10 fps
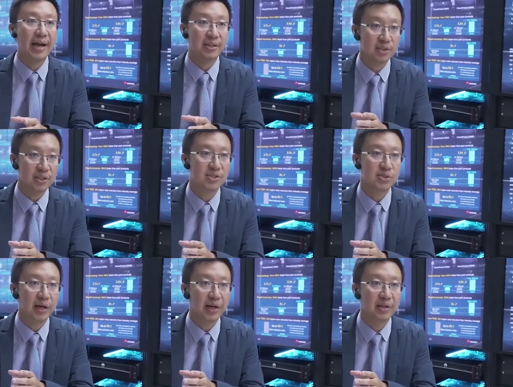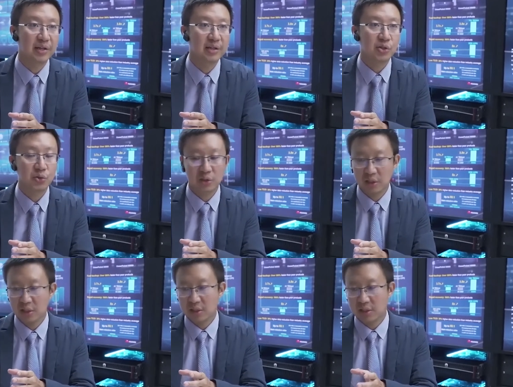analyst, right? So
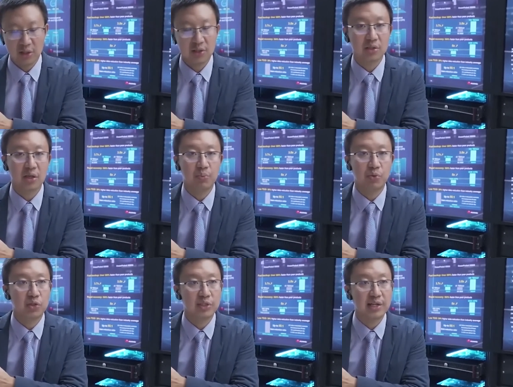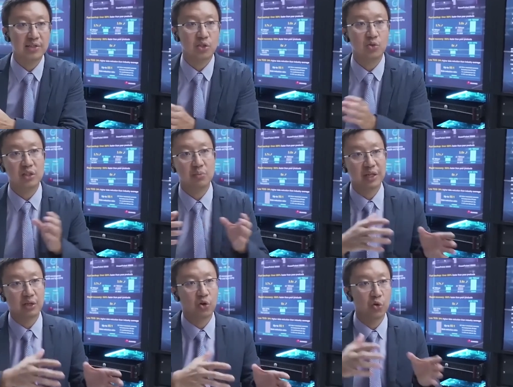each process, you need to
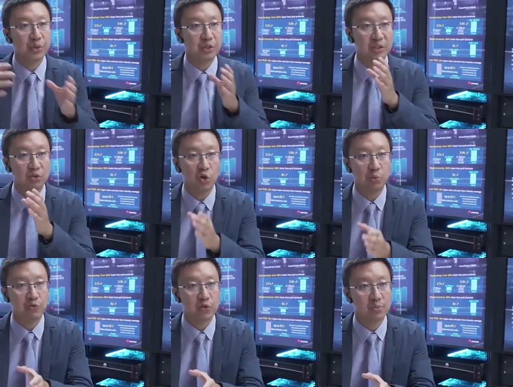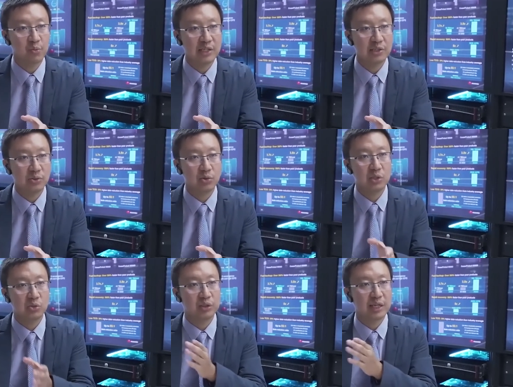make a copy. You need to copy from one
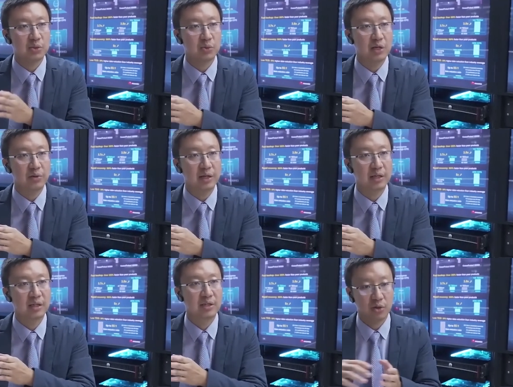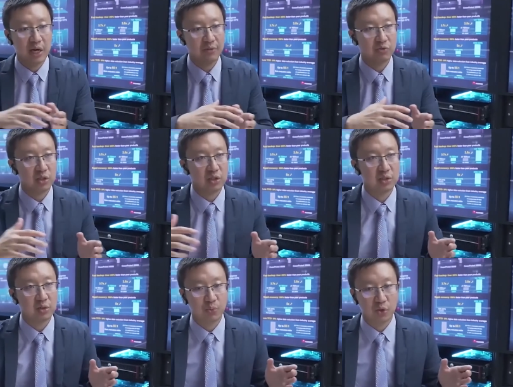storage to another one, right? So
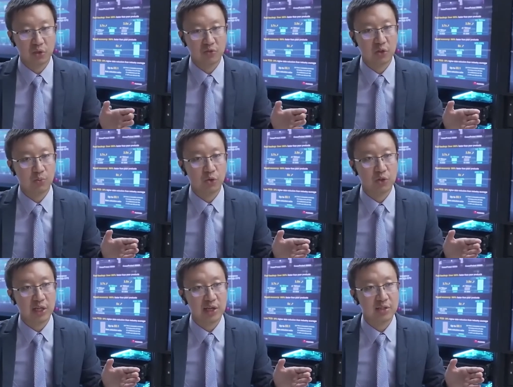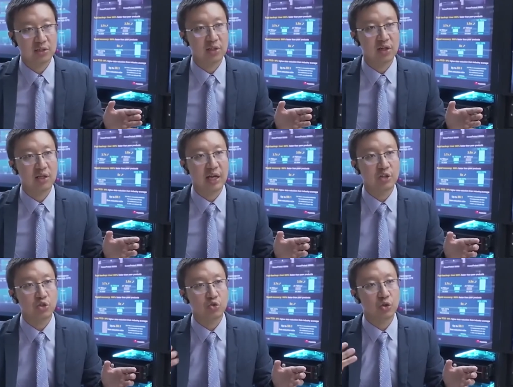after the field process, there
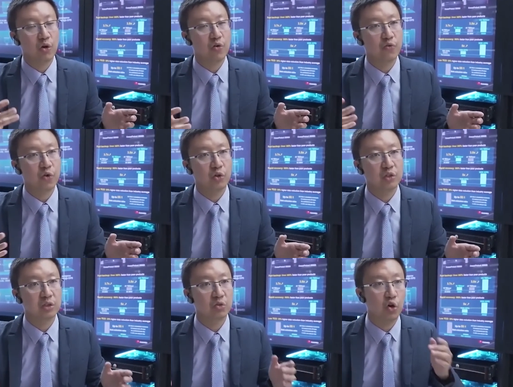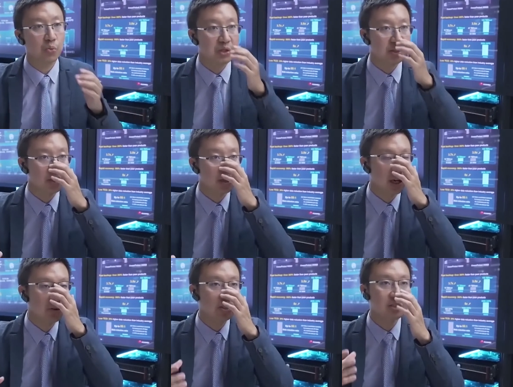are three or four copies
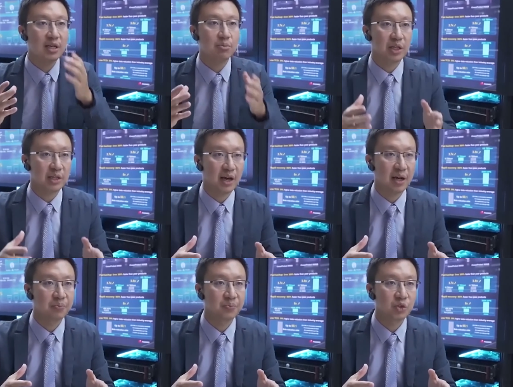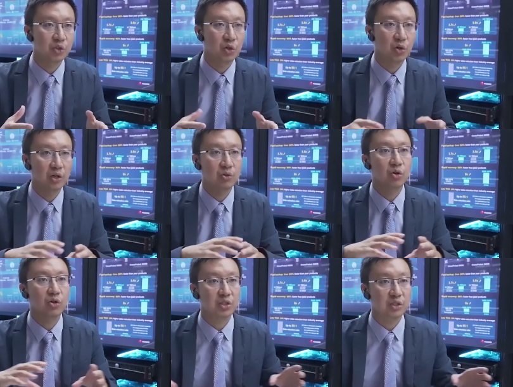of the same data, you know,
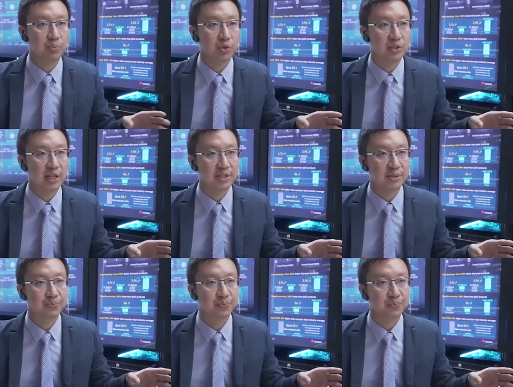across in the process.